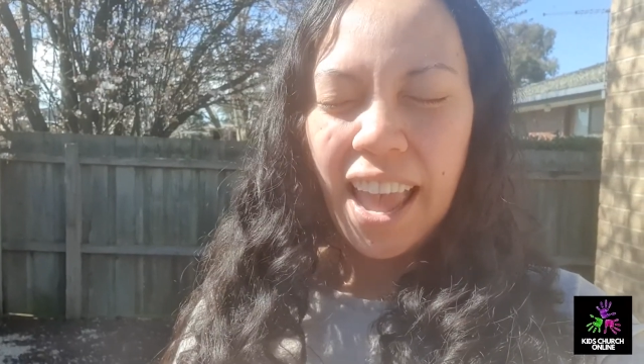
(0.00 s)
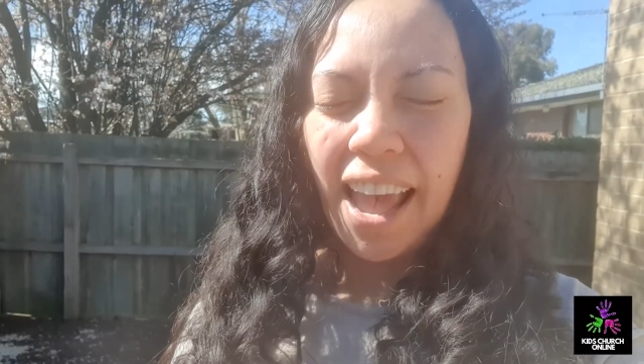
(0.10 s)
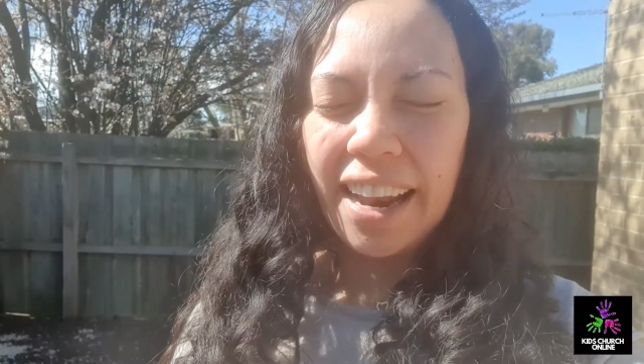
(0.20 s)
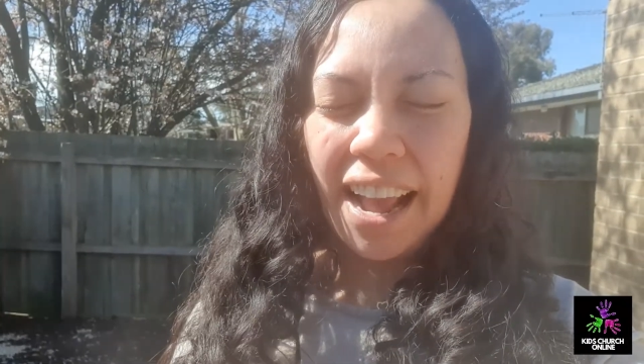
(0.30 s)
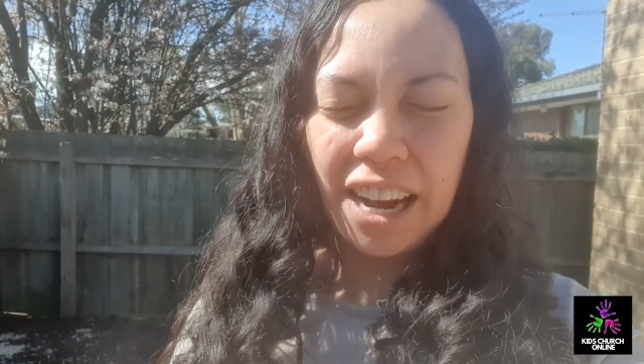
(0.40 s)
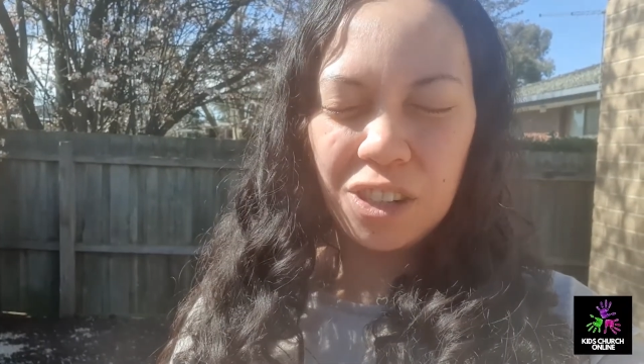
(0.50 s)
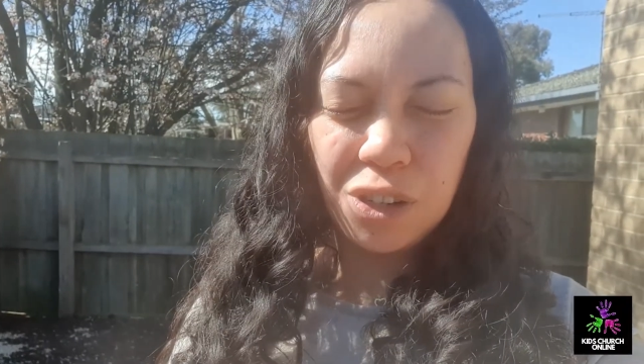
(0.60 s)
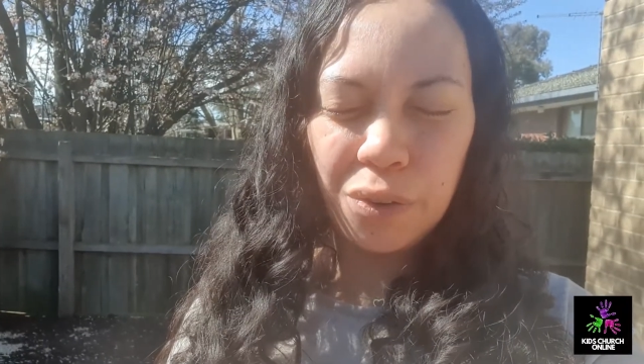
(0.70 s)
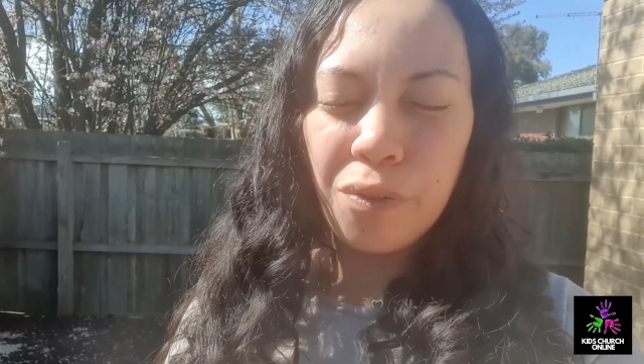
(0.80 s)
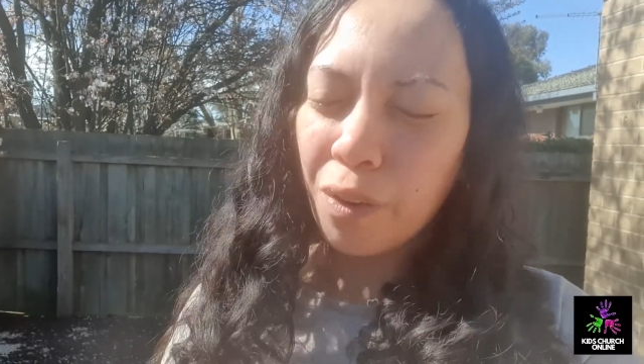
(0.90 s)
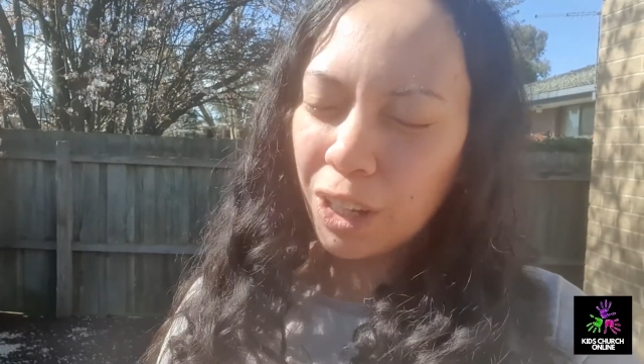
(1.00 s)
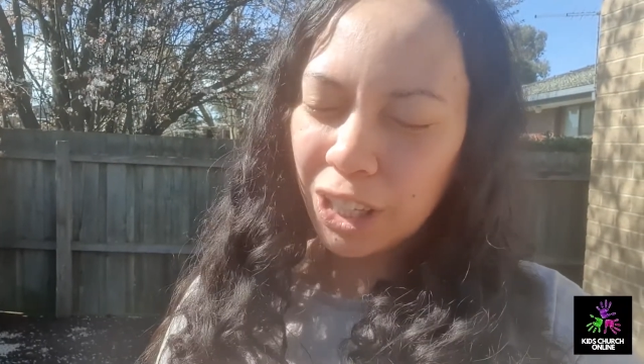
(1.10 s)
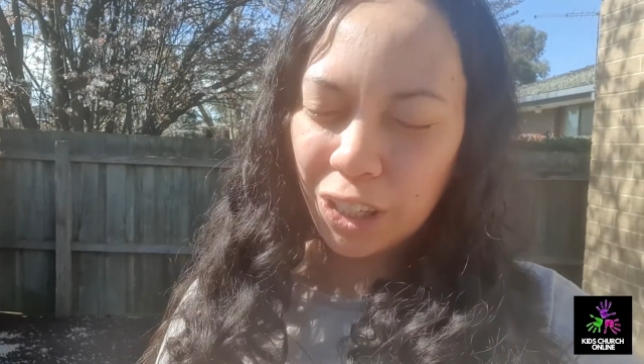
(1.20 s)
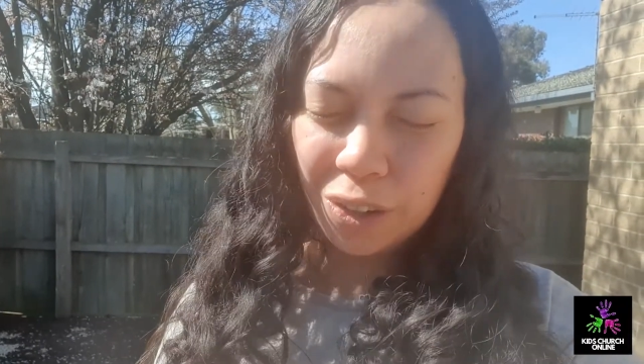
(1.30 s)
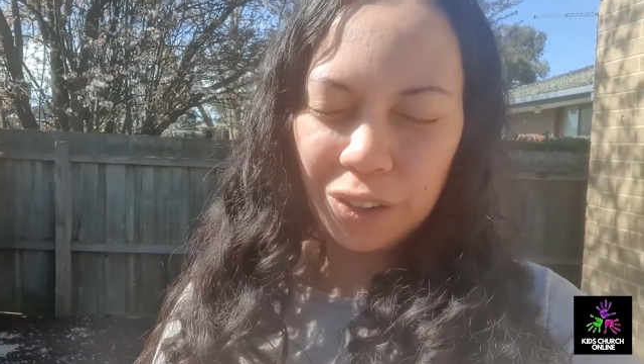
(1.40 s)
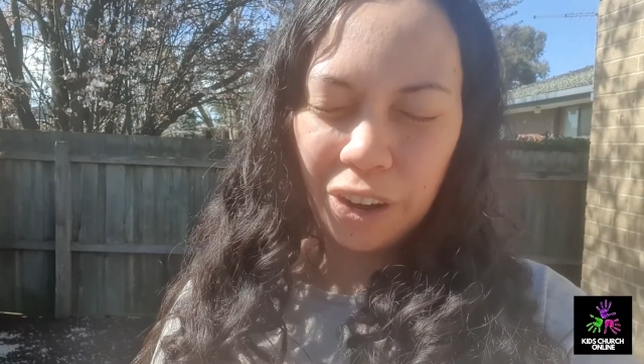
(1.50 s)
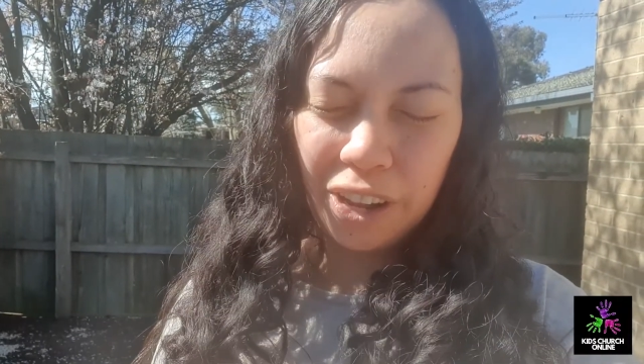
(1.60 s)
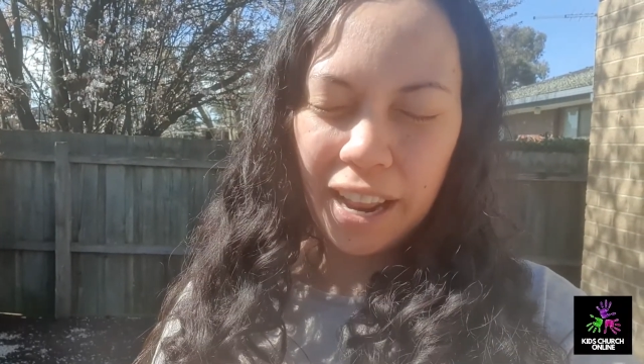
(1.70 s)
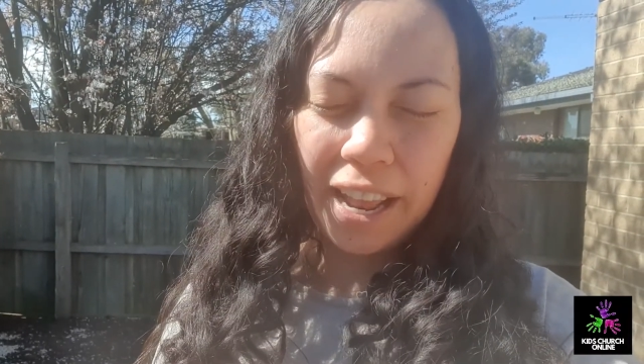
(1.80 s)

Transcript: and how to follow you, God.